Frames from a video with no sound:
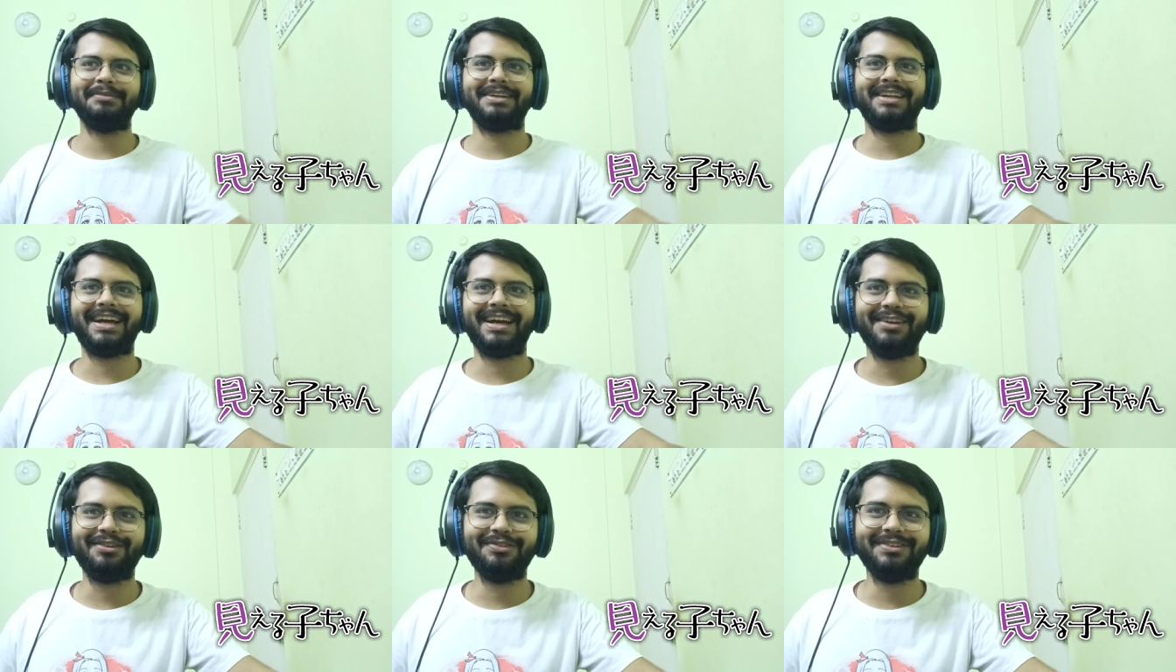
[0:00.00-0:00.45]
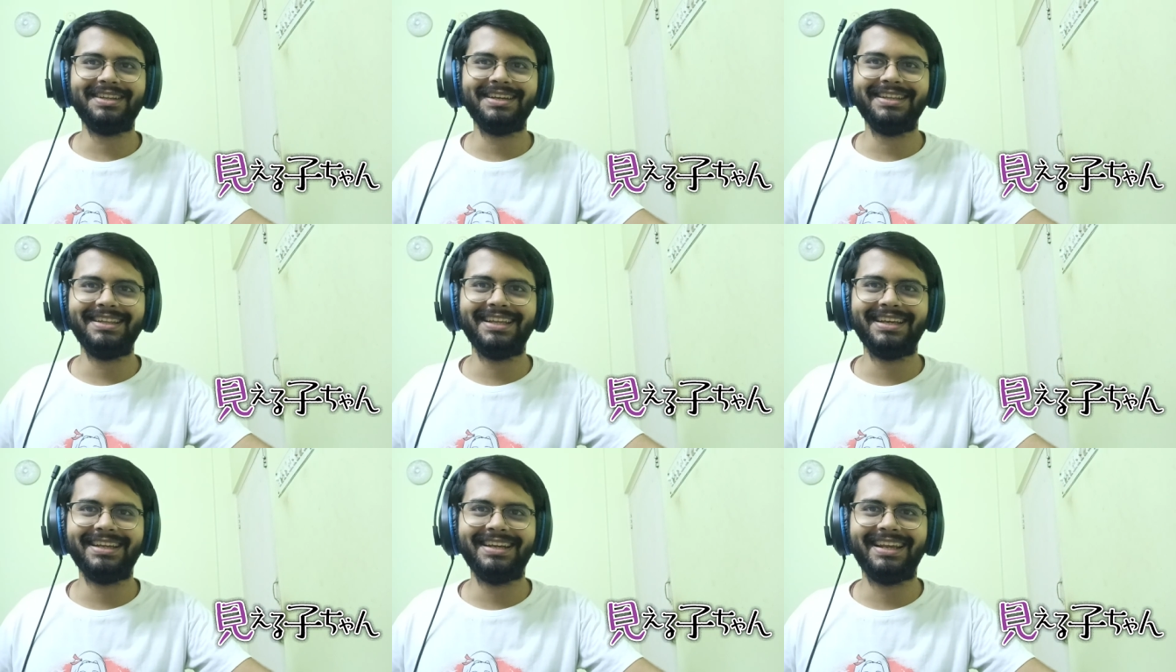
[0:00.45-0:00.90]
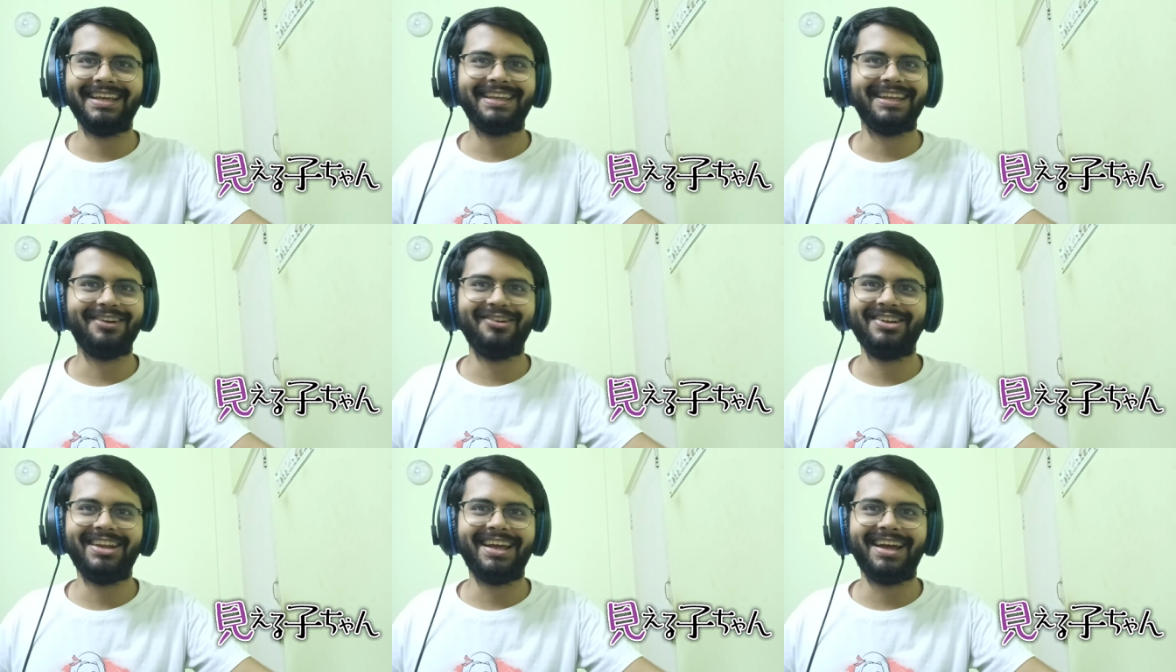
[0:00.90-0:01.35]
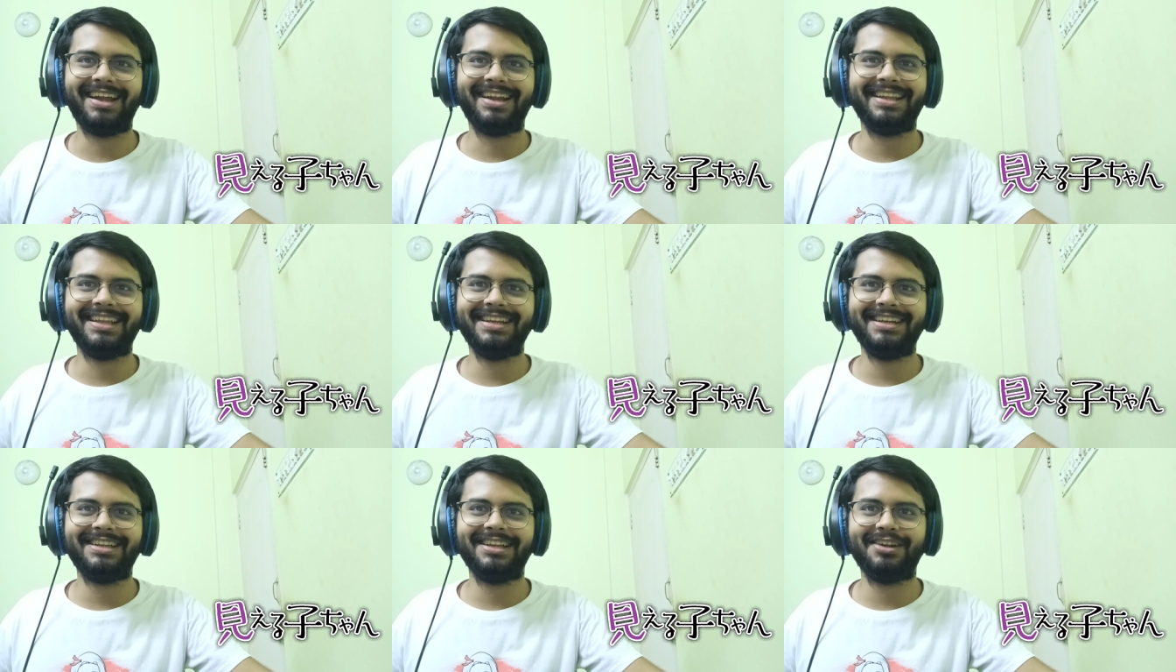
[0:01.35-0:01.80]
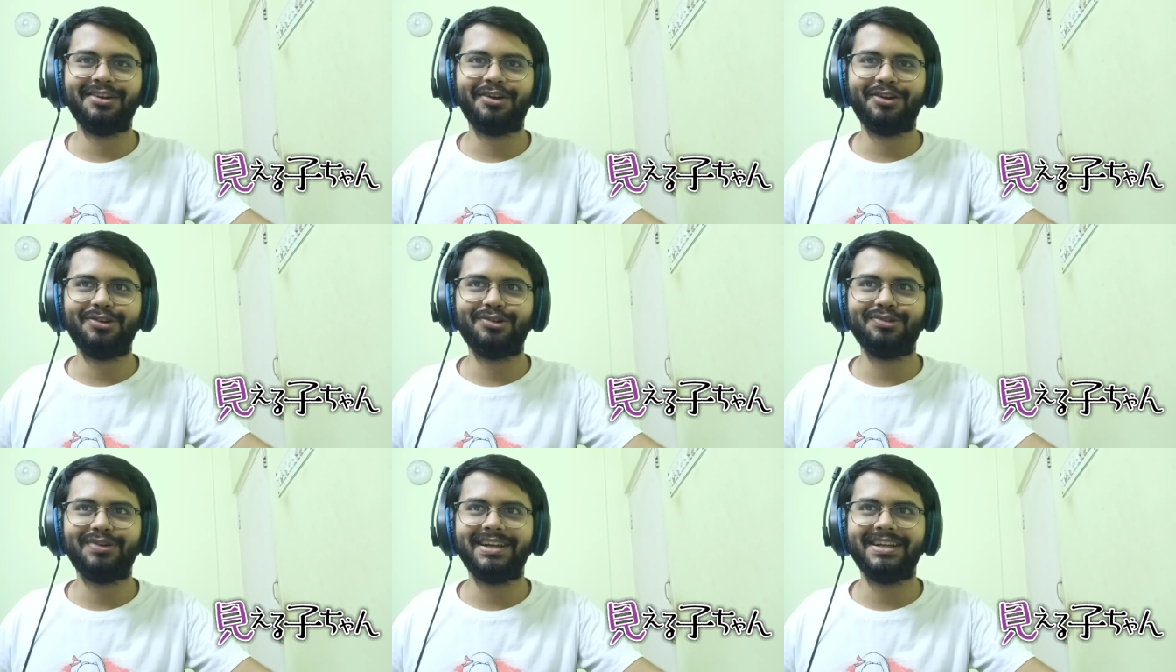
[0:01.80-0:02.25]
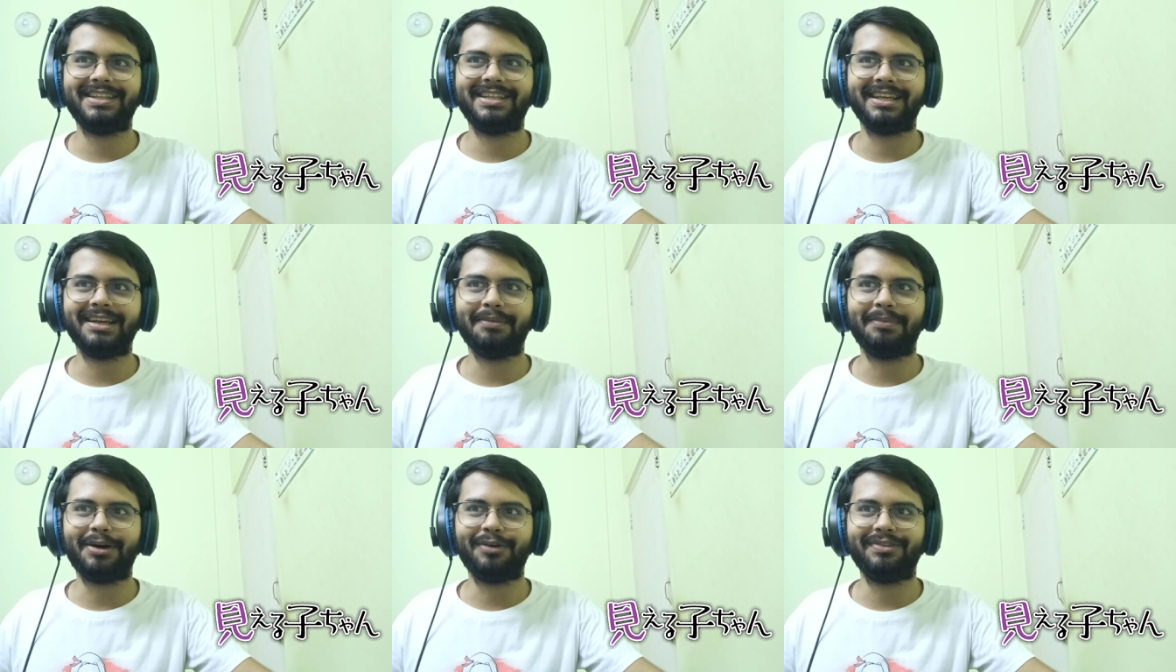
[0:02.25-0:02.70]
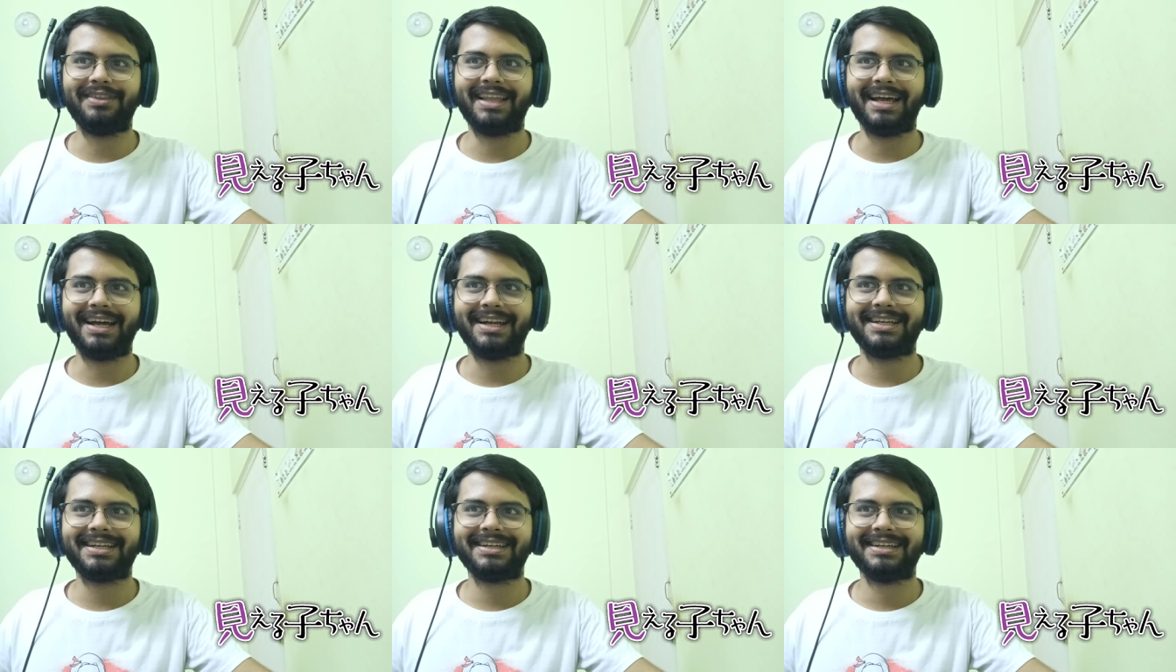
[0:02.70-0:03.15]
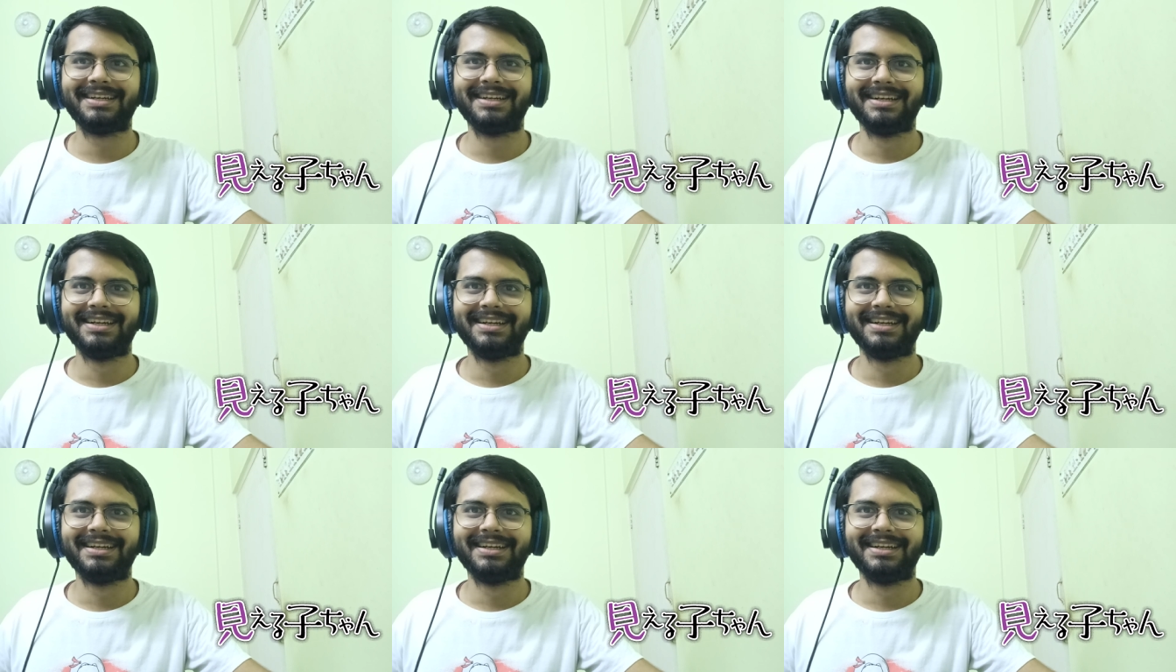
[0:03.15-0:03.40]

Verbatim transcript: But I don't think they, like, you know, nah, they did not do anything about that.